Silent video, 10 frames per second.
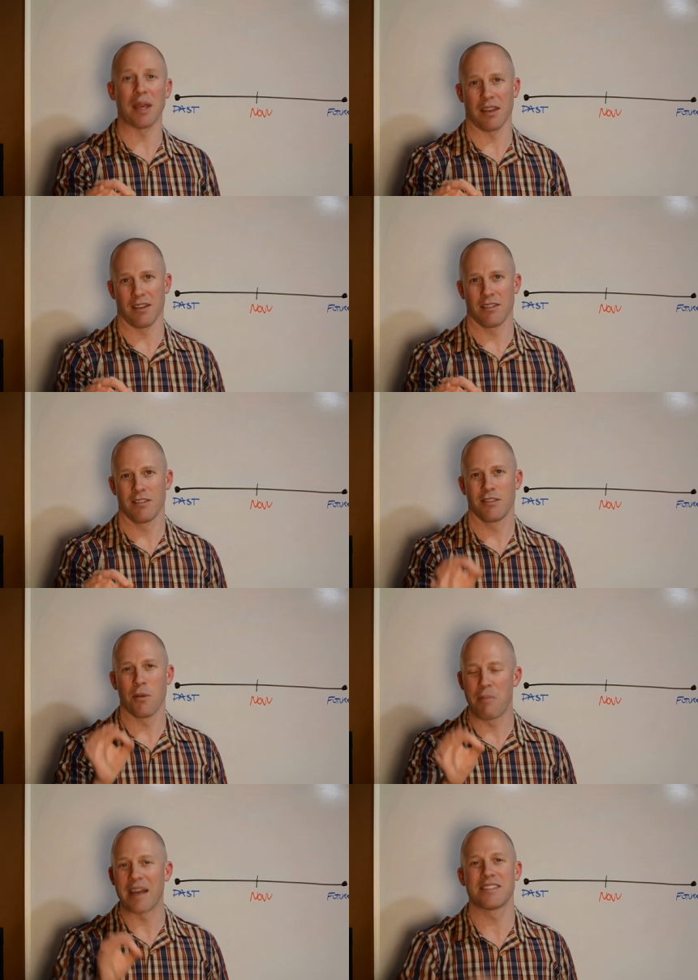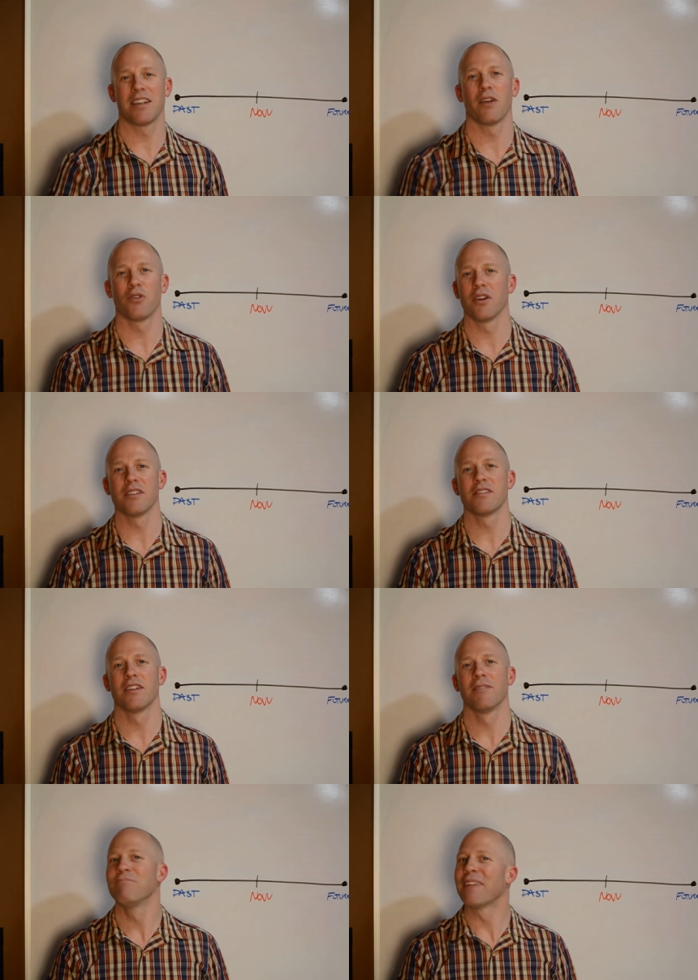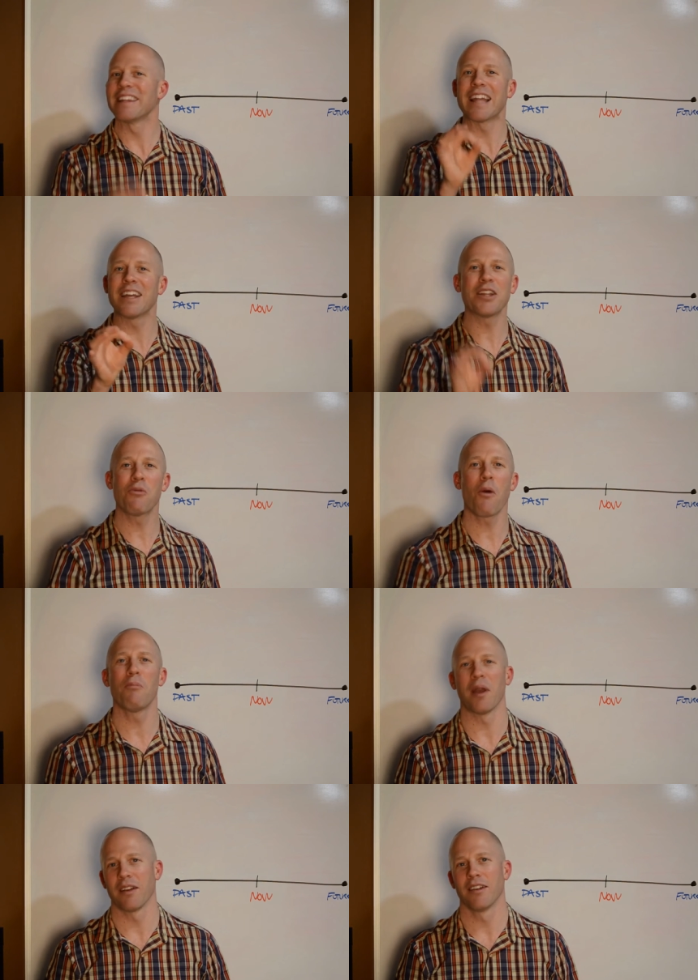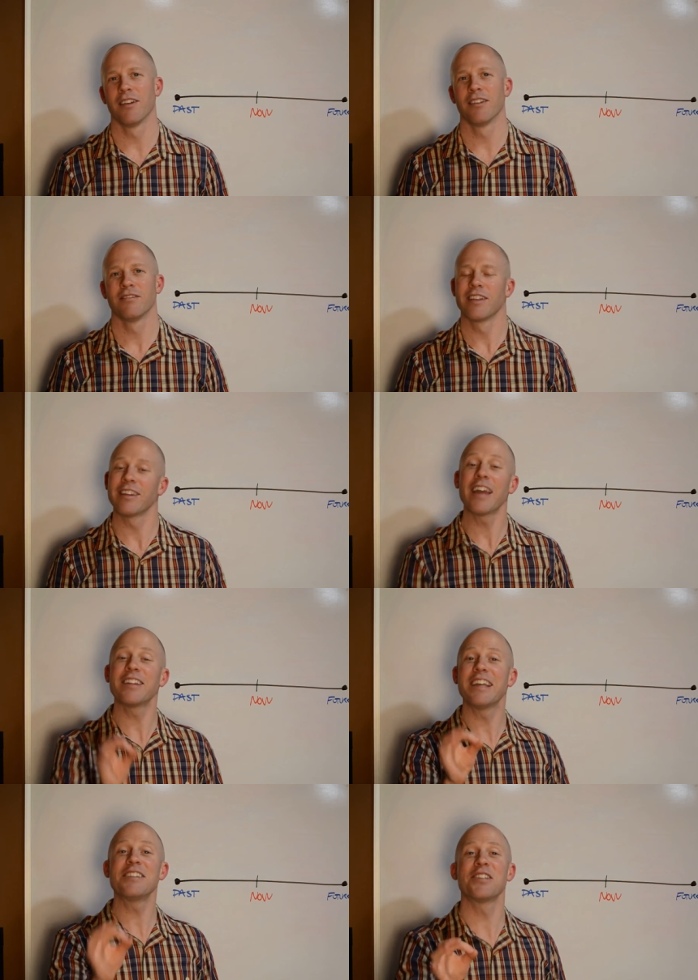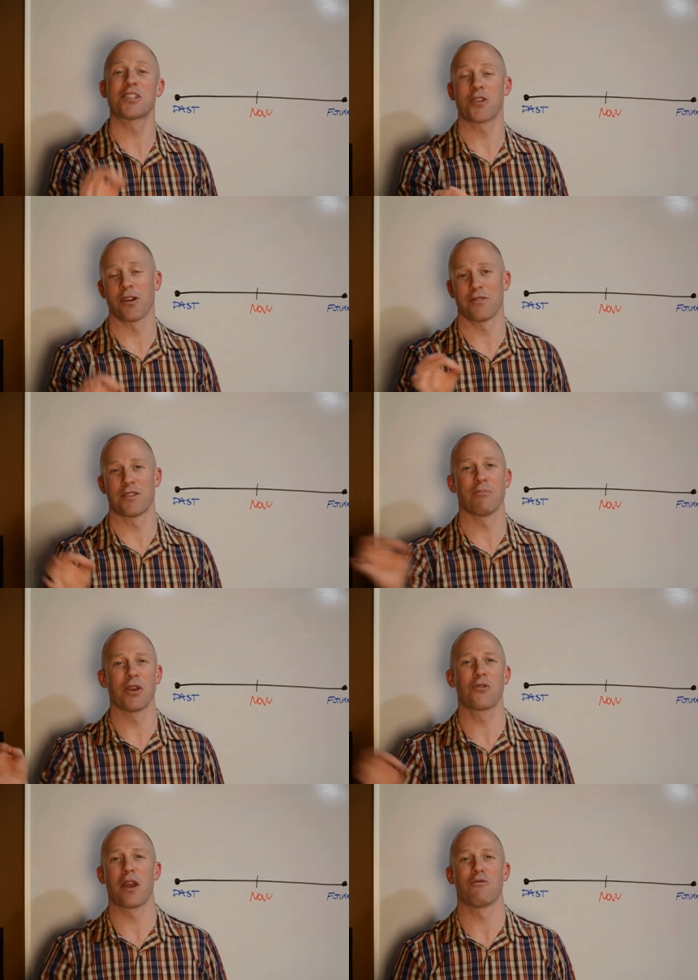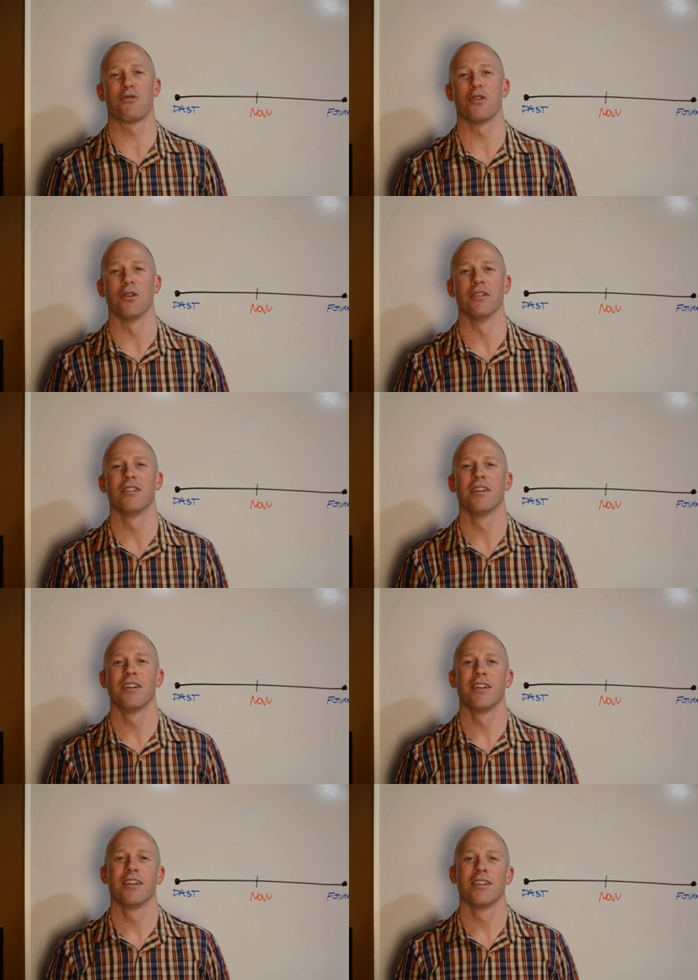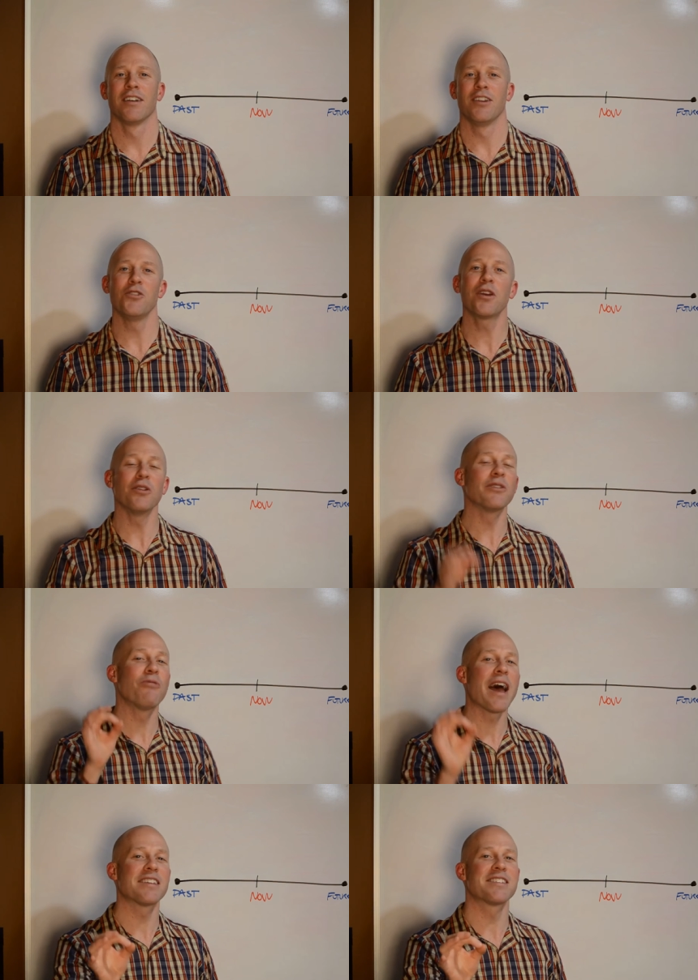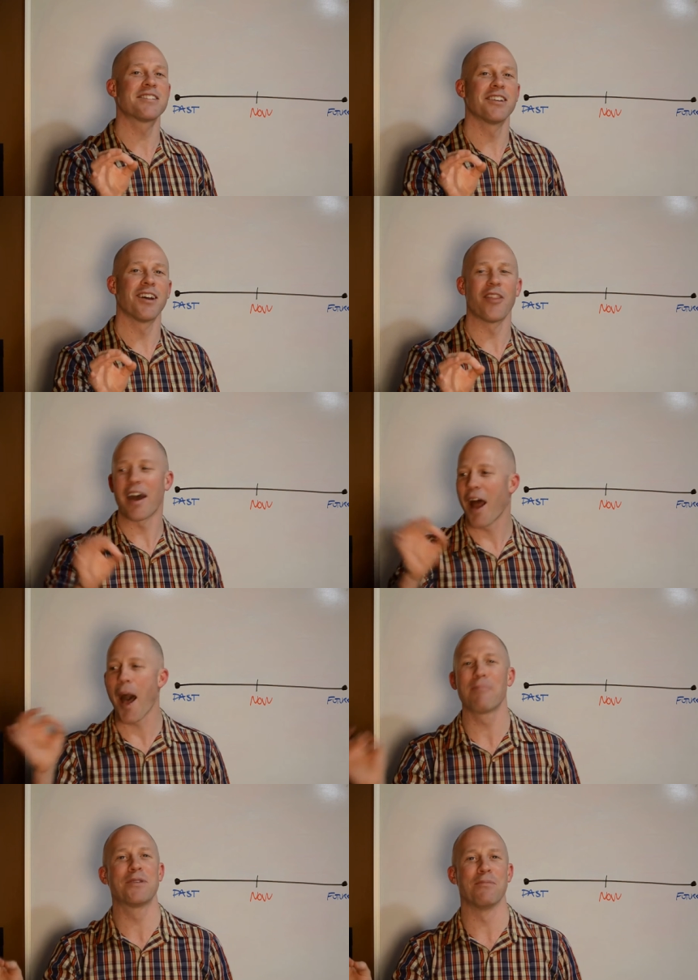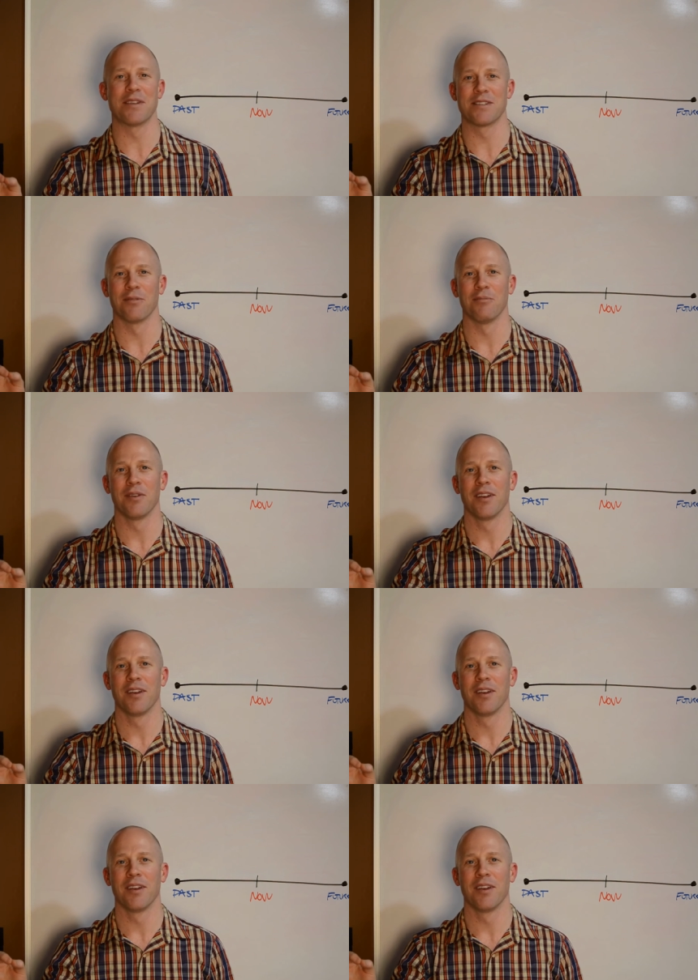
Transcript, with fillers: be the best it ever is, it likely won't be. It likely is the start of something great for you. And you can rest on that optimism